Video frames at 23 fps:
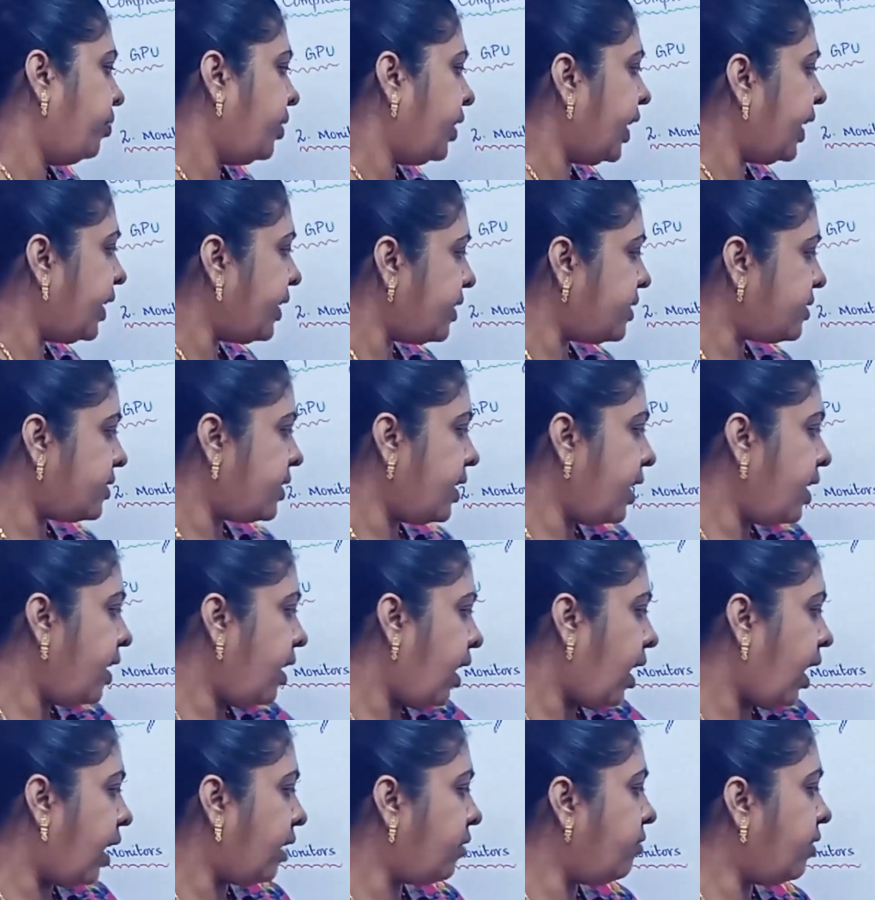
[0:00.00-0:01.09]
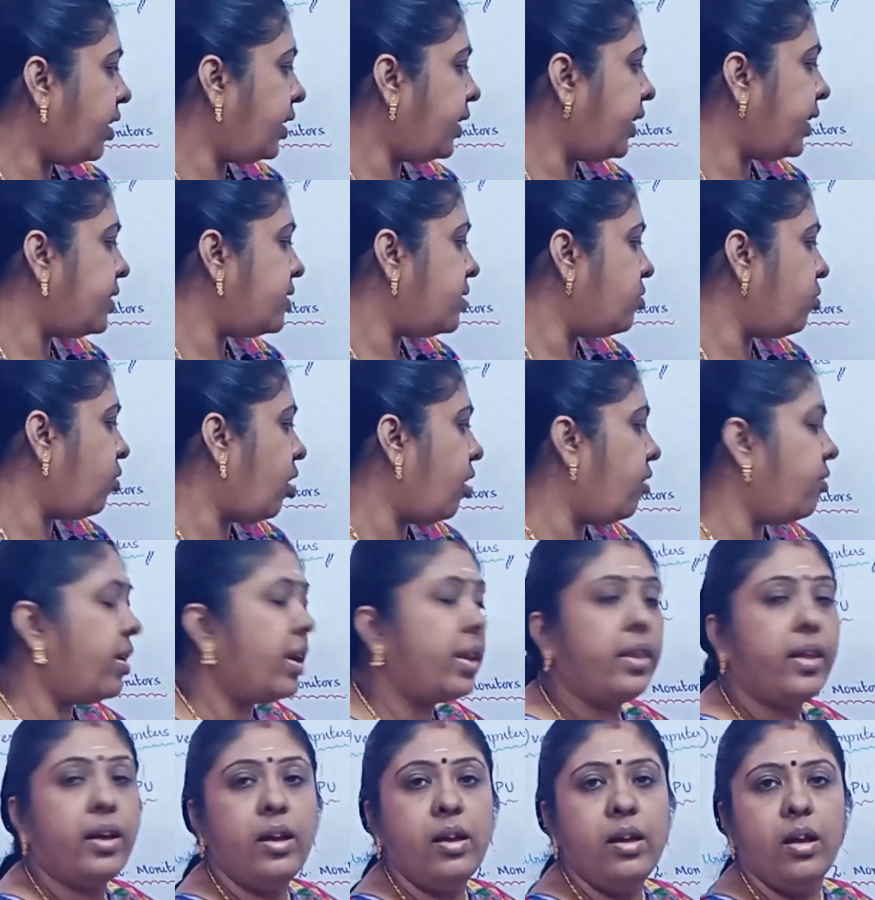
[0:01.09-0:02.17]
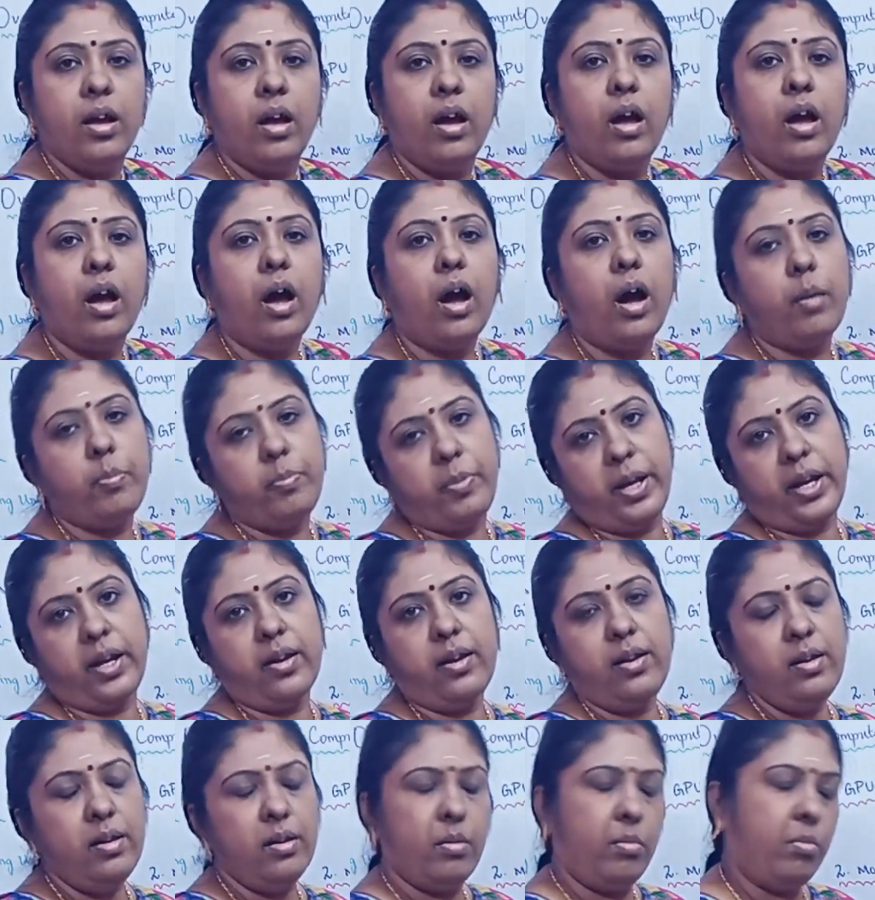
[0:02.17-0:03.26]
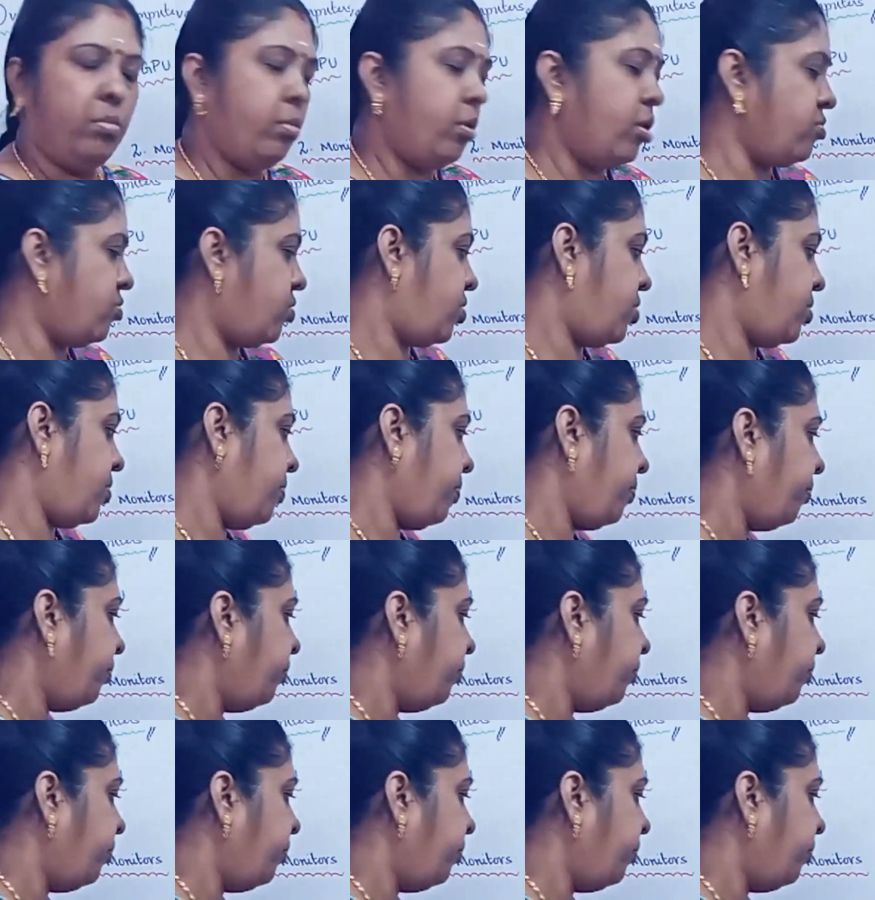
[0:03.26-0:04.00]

That is the advantage over the optical mouse.